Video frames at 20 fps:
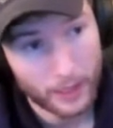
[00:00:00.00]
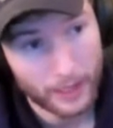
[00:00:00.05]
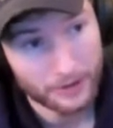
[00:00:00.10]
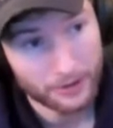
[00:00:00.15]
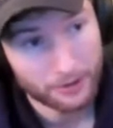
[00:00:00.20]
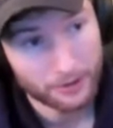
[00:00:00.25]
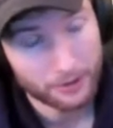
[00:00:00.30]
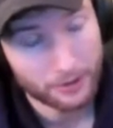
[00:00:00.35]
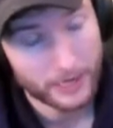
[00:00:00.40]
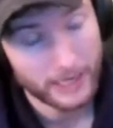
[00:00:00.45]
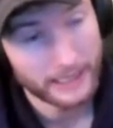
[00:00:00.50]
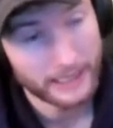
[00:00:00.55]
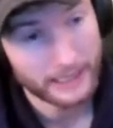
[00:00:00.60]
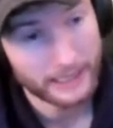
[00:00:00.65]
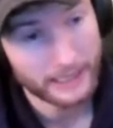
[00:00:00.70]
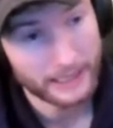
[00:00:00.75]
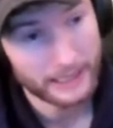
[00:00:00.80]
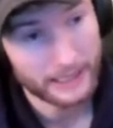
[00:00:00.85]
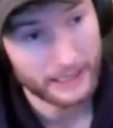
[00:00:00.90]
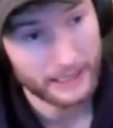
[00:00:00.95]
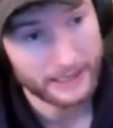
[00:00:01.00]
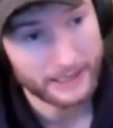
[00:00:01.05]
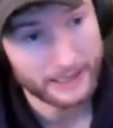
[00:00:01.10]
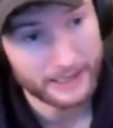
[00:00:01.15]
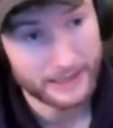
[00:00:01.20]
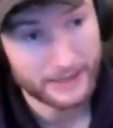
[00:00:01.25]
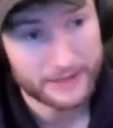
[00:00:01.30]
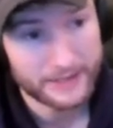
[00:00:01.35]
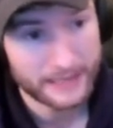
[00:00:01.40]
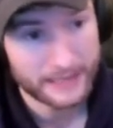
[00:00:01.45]
creating a
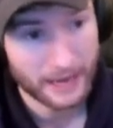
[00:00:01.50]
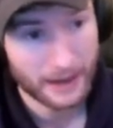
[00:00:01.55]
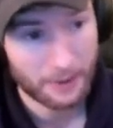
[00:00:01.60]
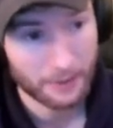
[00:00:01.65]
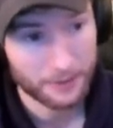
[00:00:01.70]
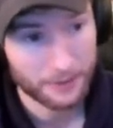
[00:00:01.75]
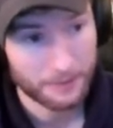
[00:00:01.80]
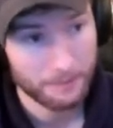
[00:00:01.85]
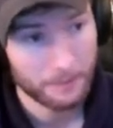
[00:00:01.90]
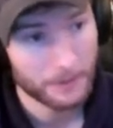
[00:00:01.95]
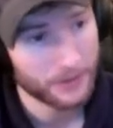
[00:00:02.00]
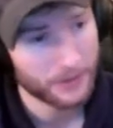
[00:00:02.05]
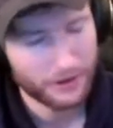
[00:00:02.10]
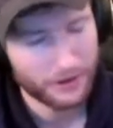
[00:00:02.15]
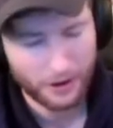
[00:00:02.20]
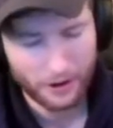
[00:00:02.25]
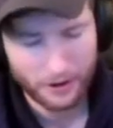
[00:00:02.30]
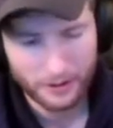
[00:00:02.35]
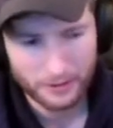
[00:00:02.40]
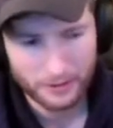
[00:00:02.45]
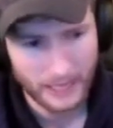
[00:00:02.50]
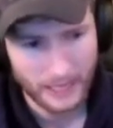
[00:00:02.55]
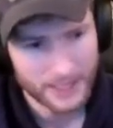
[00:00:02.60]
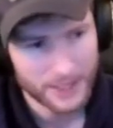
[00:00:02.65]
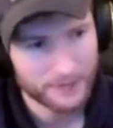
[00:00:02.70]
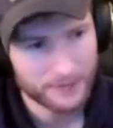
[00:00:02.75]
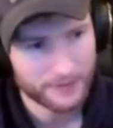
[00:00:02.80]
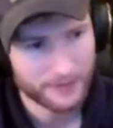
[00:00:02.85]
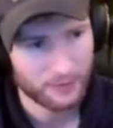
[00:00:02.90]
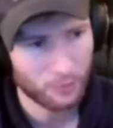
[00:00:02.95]
synth sound, but there are lots of
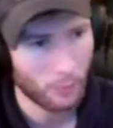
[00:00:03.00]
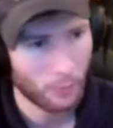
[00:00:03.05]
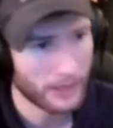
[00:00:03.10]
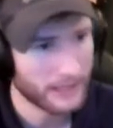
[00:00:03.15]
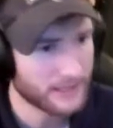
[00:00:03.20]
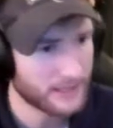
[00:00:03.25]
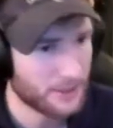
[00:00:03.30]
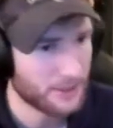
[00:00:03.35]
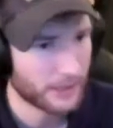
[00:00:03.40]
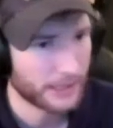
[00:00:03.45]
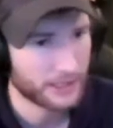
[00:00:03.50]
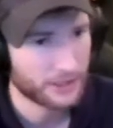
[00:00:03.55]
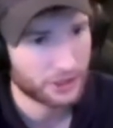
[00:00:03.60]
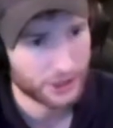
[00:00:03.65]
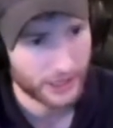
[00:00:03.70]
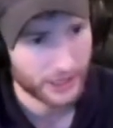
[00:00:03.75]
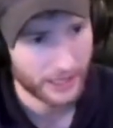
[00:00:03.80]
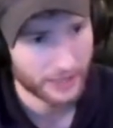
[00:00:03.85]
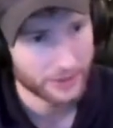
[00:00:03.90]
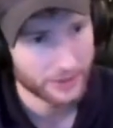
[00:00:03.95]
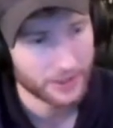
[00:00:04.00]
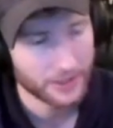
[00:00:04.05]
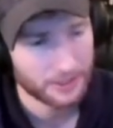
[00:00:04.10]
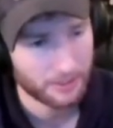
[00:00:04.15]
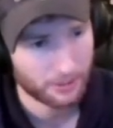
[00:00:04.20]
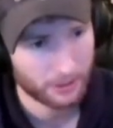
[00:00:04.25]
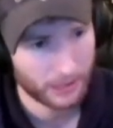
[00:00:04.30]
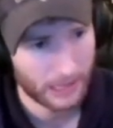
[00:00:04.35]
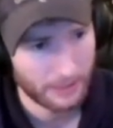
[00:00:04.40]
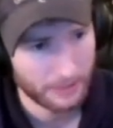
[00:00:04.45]
different ways that you can change these
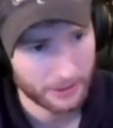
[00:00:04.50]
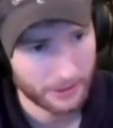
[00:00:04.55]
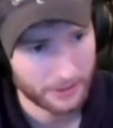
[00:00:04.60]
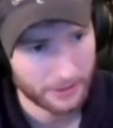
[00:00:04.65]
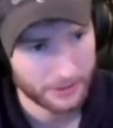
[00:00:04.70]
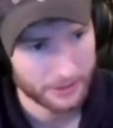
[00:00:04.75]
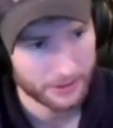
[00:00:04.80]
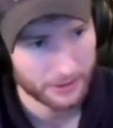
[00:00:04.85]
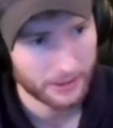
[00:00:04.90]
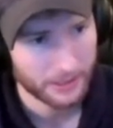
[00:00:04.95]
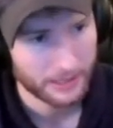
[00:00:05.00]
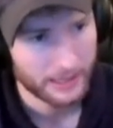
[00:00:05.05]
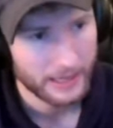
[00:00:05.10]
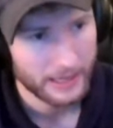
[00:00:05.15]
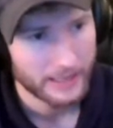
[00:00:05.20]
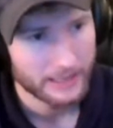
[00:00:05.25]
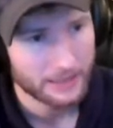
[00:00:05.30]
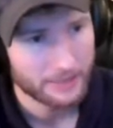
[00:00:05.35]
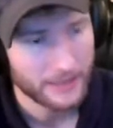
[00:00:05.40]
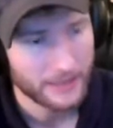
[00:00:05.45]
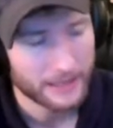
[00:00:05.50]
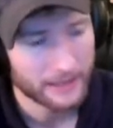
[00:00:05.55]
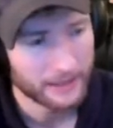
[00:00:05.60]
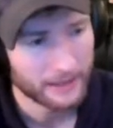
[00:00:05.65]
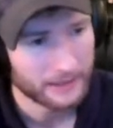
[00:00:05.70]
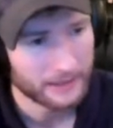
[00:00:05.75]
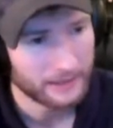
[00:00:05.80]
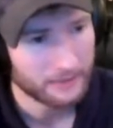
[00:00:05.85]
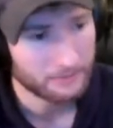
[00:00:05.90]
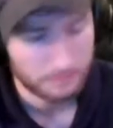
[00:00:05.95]
parameters to make
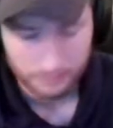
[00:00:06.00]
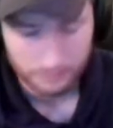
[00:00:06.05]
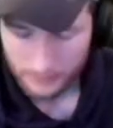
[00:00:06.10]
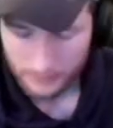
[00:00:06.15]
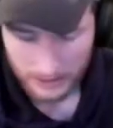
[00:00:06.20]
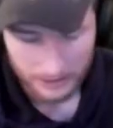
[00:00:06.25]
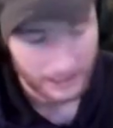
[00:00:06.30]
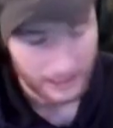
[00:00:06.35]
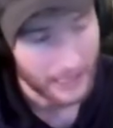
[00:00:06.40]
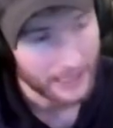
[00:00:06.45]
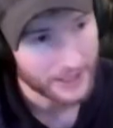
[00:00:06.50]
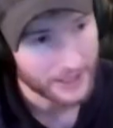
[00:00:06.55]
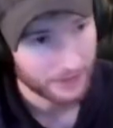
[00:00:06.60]
lots of